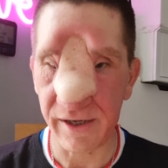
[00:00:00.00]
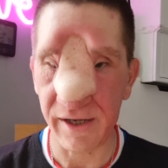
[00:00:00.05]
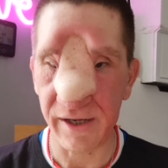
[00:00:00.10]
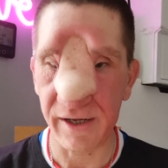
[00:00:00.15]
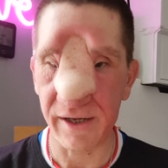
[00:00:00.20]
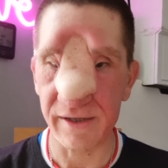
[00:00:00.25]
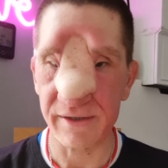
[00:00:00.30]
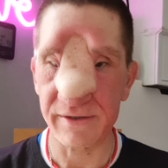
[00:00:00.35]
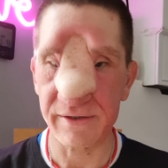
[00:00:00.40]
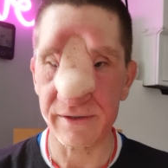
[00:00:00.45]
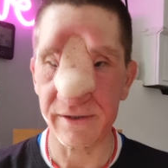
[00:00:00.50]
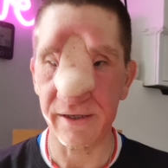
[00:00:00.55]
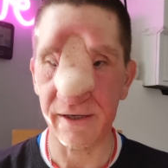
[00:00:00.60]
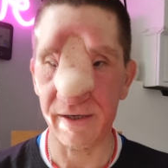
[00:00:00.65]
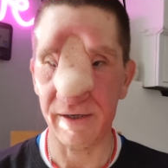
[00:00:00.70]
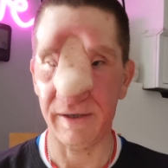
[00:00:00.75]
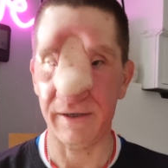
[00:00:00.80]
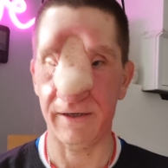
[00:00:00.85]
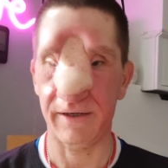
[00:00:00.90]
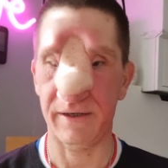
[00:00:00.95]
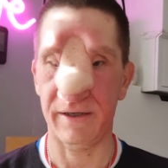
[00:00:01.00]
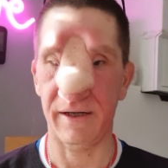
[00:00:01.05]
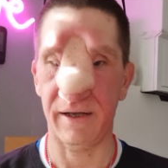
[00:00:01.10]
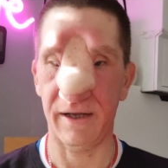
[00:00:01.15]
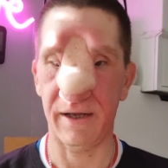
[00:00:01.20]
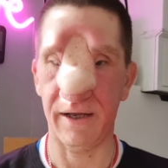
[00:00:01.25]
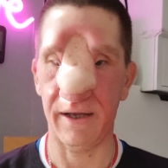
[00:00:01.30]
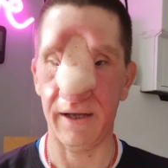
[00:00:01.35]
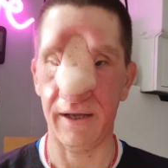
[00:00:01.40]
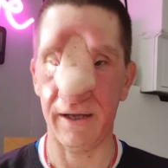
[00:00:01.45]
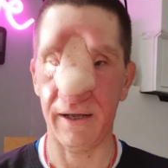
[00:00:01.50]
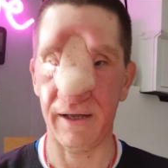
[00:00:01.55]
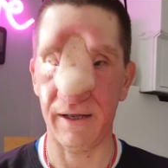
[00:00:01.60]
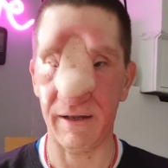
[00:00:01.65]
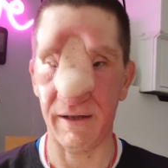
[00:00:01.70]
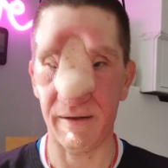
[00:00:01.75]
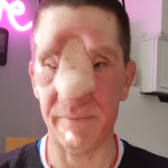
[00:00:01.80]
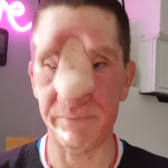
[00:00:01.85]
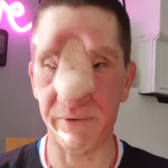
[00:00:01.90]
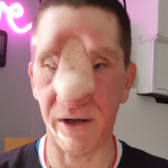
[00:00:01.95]
And yeah,
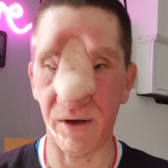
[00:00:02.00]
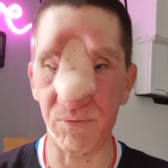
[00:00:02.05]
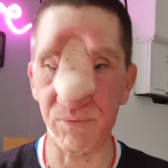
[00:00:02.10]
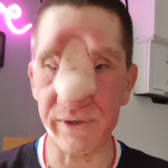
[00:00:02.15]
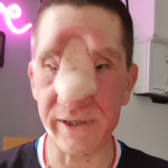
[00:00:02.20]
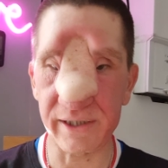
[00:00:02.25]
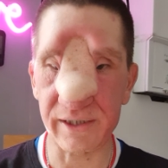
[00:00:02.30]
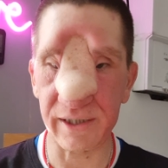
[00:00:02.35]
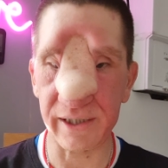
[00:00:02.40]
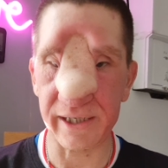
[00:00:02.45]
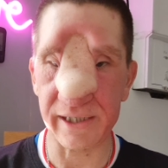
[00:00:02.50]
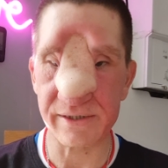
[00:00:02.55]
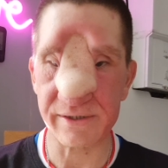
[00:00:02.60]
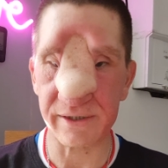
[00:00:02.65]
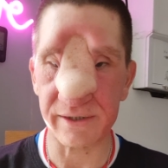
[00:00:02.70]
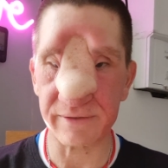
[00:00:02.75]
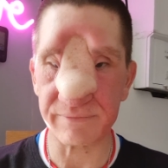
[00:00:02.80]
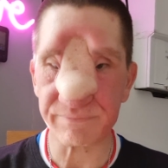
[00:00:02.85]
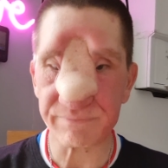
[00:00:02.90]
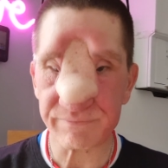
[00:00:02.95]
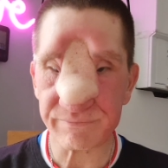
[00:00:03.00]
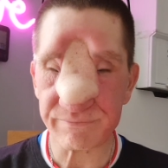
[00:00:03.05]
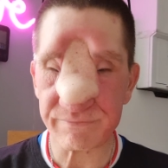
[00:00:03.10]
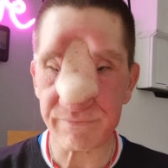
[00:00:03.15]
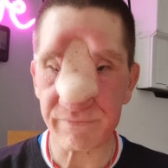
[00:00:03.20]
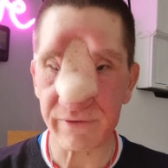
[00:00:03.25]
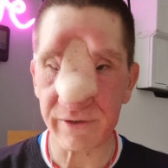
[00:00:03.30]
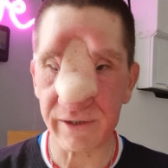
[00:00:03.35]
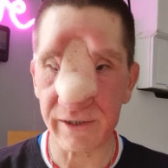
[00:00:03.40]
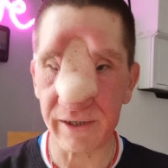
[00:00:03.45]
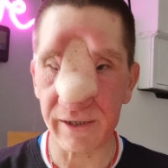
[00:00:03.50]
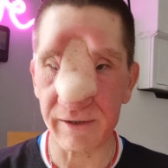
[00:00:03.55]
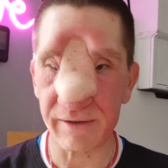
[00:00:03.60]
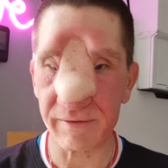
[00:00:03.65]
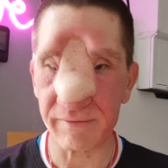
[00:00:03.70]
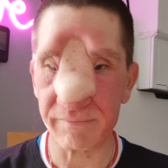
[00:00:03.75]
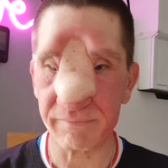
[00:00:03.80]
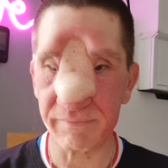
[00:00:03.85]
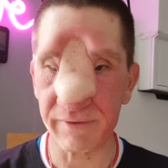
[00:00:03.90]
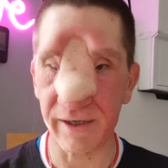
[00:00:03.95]
about a week later
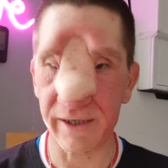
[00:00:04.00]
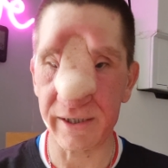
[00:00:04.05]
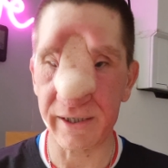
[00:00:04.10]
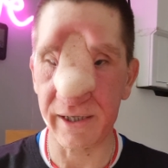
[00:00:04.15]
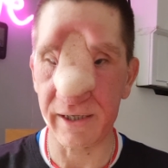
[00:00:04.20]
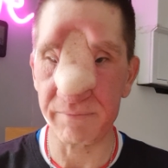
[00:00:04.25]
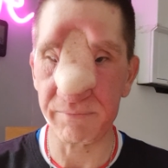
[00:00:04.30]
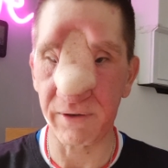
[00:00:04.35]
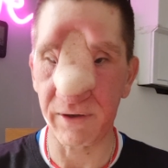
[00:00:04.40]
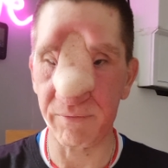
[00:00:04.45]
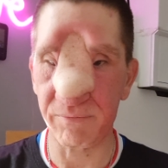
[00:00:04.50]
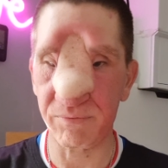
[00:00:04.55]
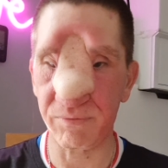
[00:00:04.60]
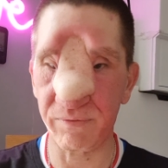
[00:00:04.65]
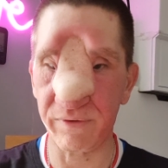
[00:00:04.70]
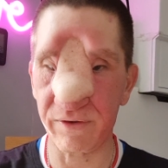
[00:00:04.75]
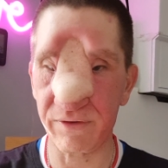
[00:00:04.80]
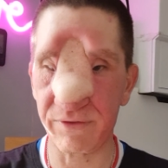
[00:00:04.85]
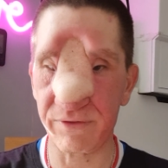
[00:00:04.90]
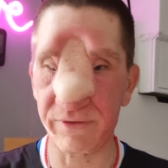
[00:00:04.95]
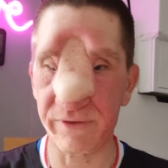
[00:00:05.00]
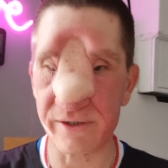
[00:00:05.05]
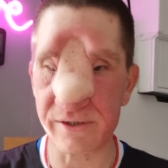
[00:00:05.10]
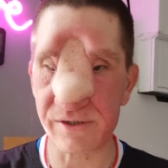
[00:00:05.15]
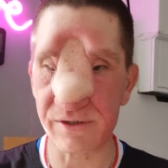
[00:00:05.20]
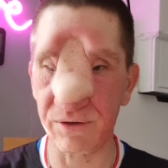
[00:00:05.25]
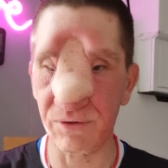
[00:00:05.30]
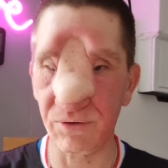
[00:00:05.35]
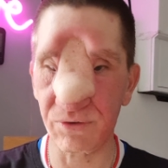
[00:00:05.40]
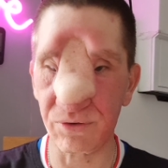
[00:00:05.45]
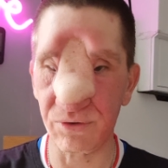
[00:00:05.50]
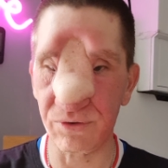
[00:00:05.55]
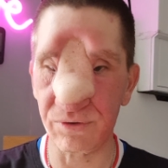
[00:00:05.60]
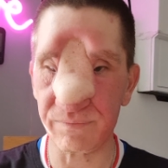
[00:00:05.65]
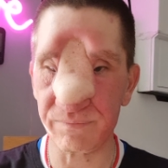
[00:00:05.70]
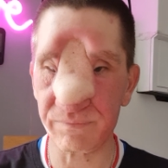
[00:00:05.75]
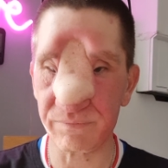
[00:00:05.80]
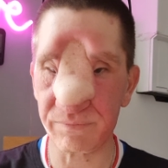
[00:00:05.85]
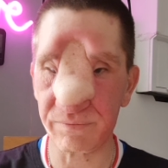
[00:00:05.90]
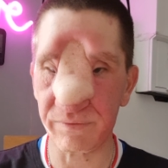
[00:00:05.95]
I came up with this
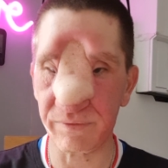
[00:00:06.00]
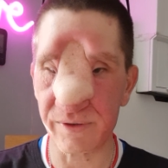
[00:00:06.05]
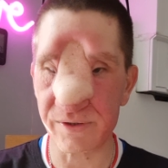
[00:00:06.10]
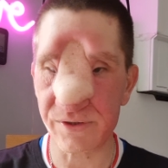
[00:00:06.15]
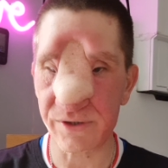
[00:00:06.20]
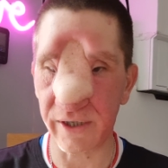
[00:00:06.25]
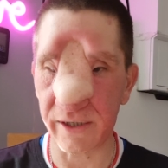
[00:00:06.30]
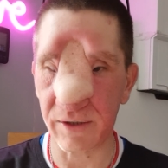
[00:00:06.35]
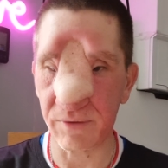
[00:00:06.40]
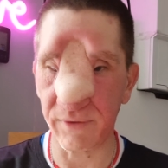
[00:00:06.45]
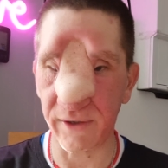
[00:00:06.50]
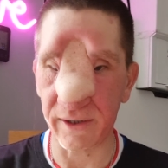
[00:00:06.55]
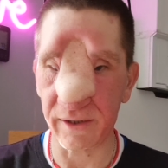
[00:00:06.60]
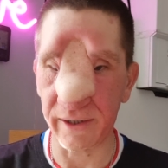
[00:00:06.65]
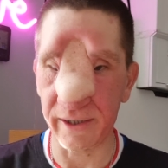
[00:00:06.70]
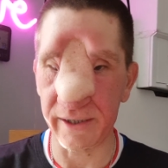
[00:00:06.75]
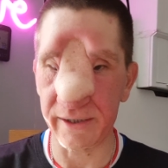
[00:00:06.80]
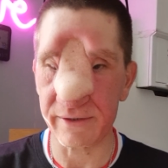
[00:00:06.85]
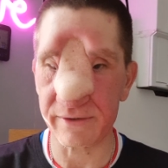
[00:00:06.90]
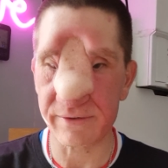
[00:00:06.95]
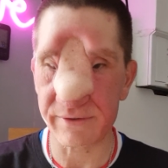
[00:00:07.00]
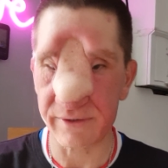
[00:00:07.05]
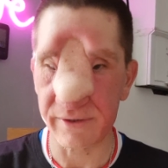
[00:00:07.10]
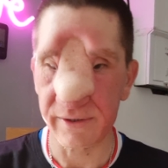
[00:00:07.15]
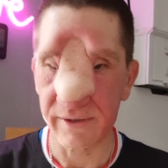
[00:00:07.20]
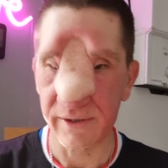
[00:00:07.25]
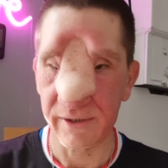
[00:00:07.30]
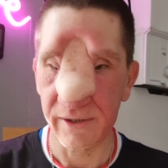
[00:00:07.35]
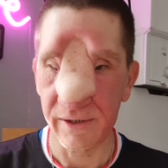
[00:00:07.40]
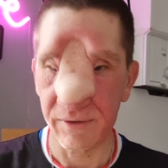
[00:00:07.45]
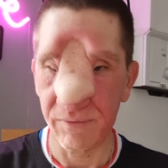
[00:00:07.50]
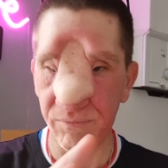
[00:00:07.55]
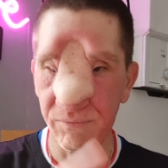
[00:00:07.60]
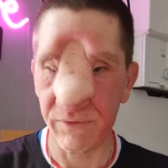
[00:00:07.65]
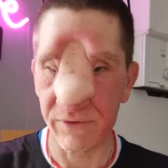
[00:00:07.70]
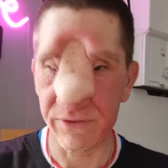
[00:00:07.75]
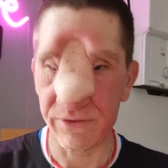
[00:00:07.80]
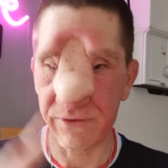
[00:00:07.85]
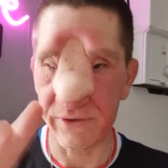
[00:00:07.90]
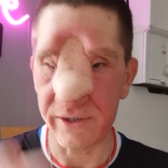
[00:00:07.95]
logo, which I quite liked,
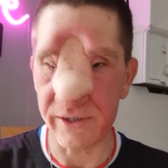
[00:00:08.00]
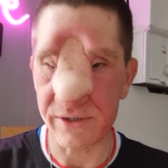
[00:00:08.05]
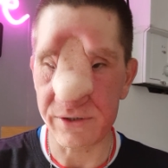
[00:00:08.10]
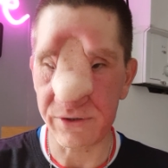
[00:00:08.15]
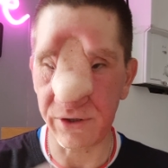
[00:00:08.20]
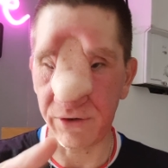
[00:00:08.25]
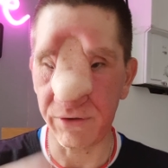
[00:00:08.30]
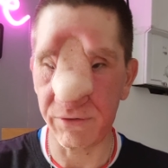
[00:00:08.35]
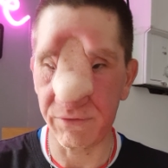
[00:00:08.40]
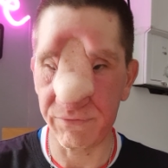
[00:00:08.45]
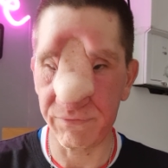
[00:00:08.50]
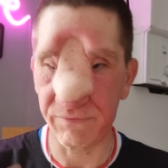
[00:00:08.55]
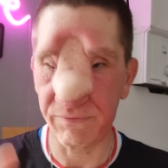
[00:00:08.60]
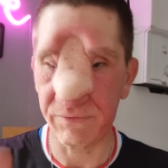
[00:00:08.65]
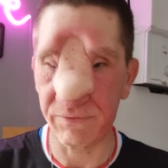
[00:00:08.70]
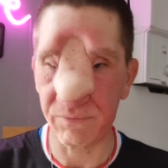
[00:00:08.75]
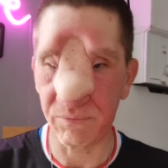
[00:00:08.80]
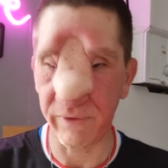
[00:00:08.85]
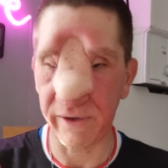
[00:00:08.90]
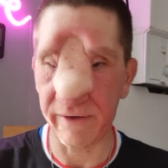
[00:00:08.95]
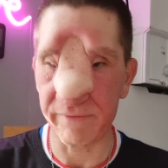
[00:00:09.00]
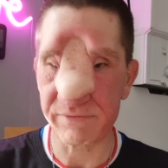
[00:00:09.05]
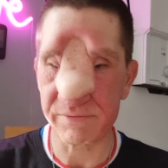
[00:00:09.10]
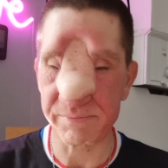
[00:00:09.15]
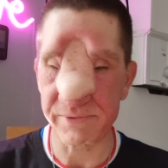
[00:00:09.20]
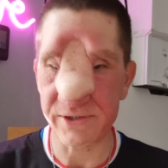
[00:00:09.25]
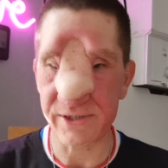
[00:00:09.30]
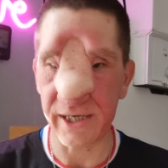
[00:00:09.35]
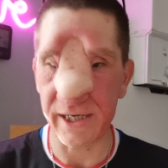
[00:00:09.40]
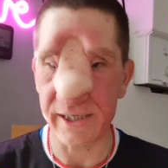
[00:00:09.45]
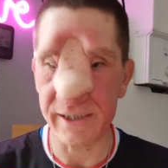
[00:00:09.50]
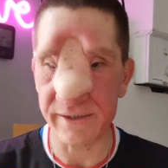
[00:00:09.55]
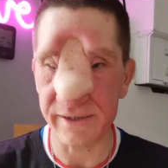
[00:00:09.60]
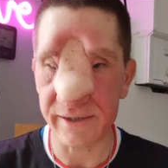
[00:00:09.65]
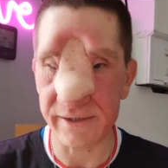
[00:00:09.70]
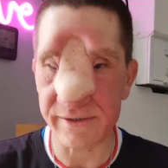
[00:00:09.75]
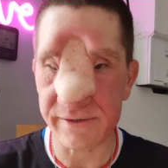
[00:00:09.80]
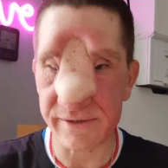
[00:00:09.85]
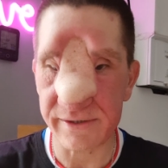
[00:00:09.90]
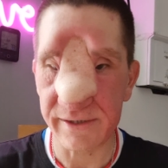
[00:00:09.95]
with the sound waves beside
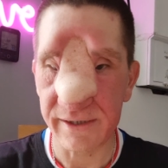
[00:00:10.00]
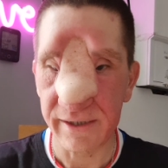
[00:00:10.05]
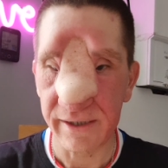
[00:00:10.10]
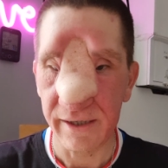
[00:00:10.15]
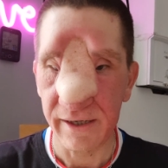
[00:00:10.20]
it.